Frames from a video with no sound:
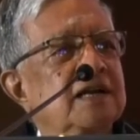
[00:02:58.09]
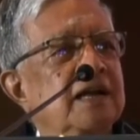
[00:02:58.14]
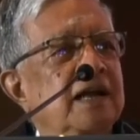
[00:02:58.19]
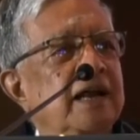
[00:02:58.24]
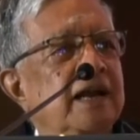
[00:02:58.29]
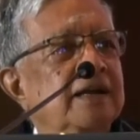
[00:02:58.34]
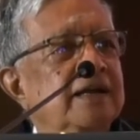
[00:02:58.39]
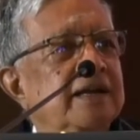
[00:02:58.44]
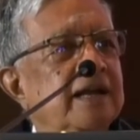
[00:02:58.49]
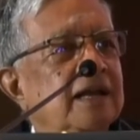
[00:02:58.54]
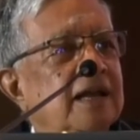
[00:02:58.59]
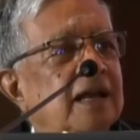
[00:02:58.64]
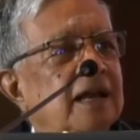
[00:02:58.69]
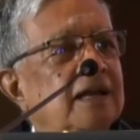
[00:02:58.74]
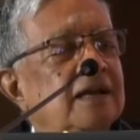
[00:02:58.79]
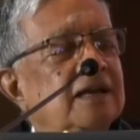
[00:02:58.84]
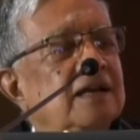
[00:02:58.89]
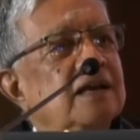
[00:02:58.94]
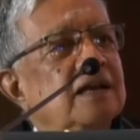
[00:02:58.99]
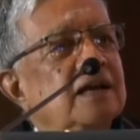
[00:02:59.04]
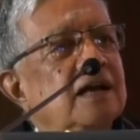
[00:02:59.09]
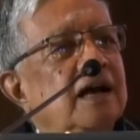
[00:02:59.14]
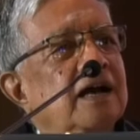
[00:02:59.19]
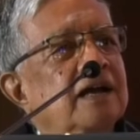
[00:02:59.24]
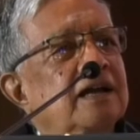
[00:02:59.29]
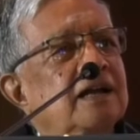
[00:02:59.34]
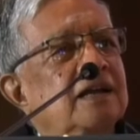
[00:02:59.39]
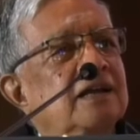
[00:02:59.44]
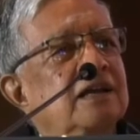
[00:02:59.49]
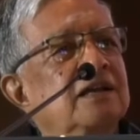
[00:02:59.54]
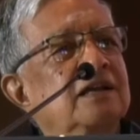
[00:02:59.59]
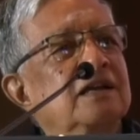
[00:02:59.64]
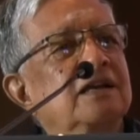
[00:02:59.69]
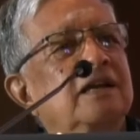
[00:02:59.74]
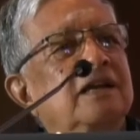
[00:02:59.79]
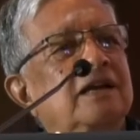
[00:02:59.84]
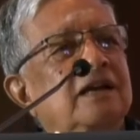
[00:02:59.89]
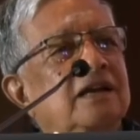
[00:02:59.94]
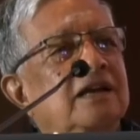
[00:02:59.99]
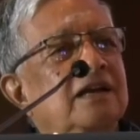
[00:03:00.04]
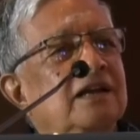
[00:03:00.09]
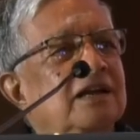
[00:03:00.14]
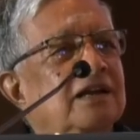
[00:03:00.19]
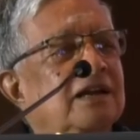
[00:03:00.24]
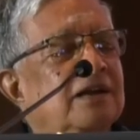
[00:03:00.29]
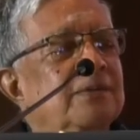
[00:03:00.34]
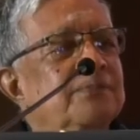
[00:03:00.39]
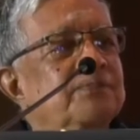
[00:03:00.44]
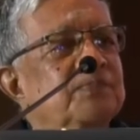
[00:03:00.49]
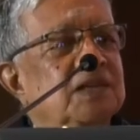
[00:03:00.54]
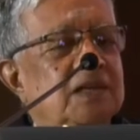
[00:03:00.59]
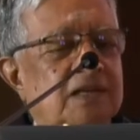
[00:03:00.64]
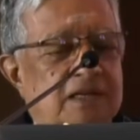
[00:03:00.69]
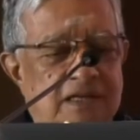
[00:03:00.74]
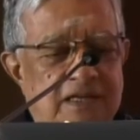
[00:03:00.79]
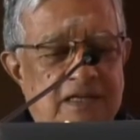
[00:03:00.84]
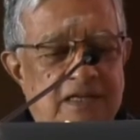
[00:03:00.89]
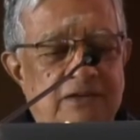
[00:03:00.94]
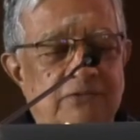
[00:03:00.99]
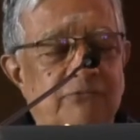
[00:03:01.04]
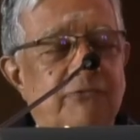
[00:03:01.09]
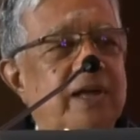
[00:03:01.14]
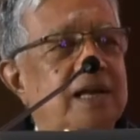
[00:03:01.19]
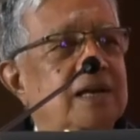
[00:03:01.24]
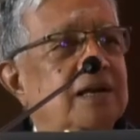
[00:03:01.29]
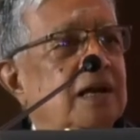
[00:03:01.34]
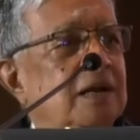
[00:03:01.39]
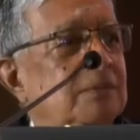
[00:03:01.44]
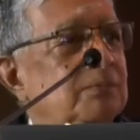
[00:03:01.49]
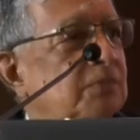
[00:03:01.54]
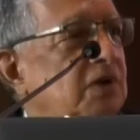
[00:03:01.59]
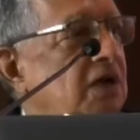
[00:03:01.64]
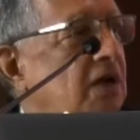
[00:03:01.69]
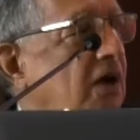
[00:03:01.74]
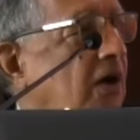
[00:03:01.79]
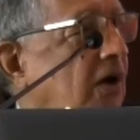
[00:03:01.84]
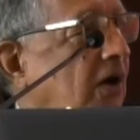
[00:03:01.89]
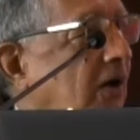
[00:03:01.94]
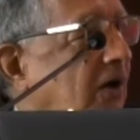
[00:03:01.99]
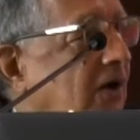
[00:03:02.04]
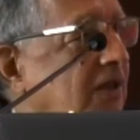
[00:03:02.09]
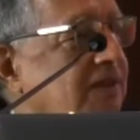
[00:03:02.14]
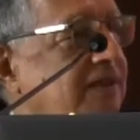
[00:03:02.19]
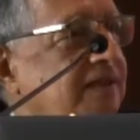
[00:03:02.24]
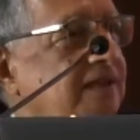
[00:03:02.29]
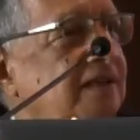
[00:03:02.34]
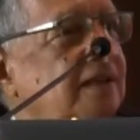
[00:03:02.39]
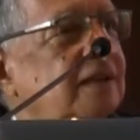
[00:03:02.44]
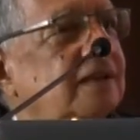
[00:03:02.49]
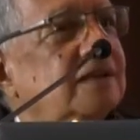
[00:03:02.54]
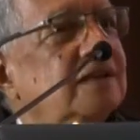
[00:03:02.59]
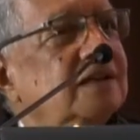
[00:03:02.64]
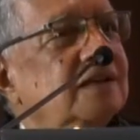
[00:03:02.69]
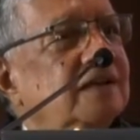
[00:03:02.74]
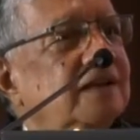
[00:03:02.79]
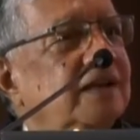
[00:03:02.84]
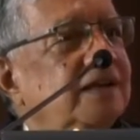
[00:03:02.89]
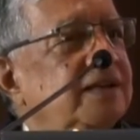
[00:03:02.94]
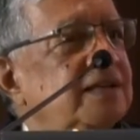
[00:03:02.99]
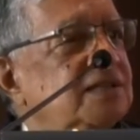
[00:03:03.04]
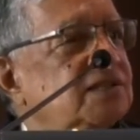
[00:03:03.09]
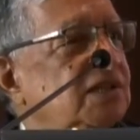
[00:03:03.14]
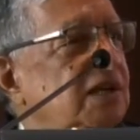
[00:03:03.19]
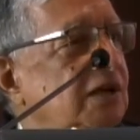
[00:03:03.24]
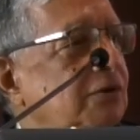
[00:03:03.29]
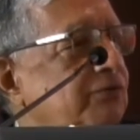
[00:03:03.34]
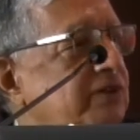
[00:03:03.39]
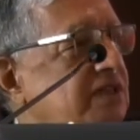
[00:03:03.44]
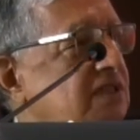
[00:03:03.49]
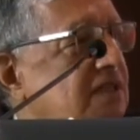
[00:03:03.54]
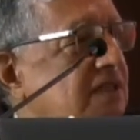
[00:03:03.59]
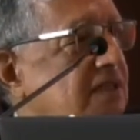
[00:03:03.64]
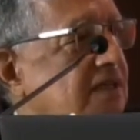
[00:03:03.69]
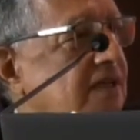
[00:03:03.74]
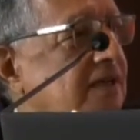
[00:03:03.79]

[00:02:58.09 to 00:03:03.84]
And again, I welcome all the distinguished